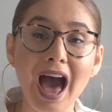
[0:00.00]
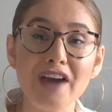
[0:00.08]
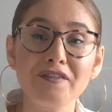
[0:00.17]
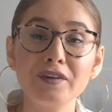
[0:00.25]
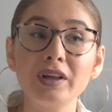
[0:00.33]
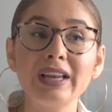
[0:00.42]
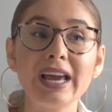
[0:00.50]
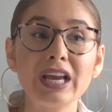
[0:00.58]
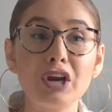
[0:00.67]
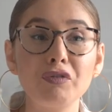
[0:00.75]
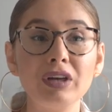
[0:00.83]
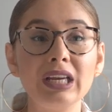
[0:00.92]
I feel
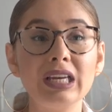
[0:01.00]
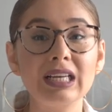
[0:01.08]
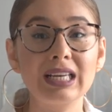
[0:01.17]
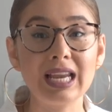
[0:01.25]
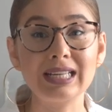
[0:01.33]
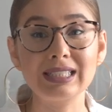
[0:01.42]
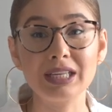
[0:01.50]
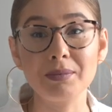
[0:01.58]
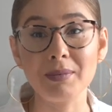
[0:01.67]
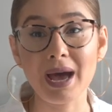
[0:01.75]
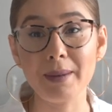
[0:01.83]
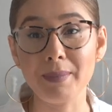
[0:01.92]
like I really
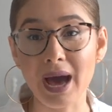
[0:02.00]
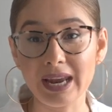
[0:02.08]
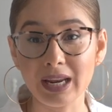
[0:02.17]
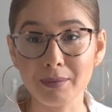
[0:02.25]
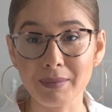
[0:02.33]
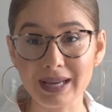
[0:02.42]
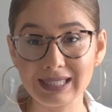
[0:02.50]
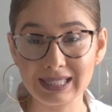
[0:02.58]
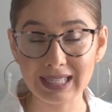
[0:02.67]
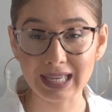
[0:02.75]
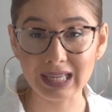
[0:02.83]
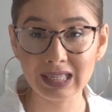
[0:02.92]
neglected my body and my
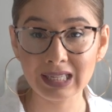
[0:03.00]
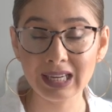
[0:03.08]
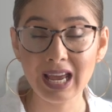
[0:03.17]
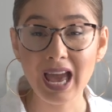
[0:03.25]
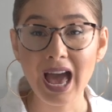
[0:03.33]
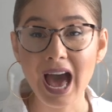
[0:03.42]
skin.